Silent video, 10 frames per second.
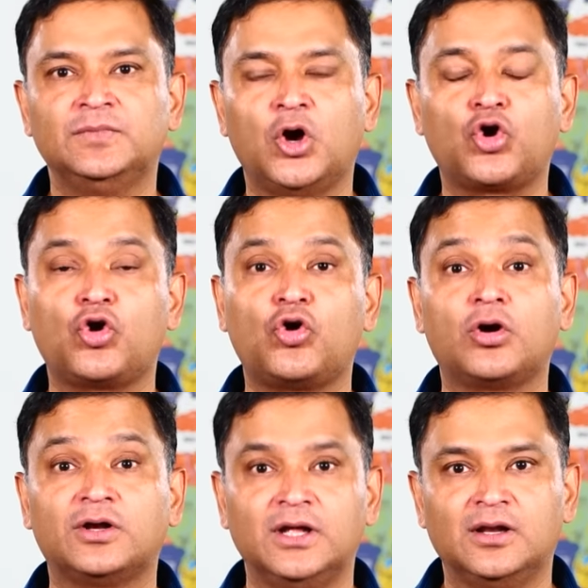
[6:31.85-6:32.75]
A
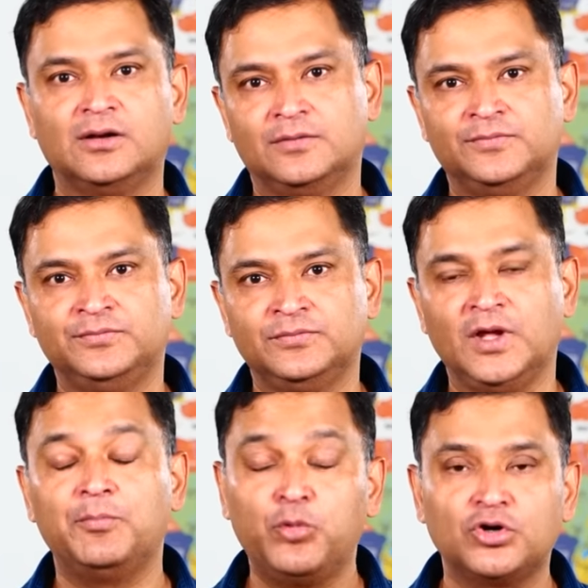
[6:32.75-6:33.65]
cocktail,
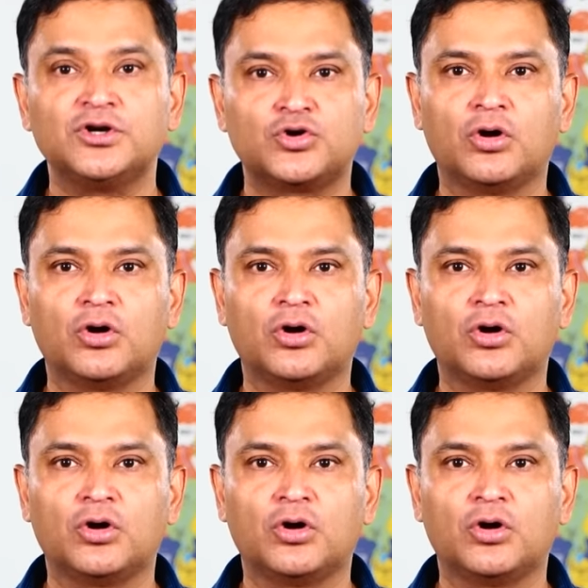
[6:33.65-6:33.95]
a potent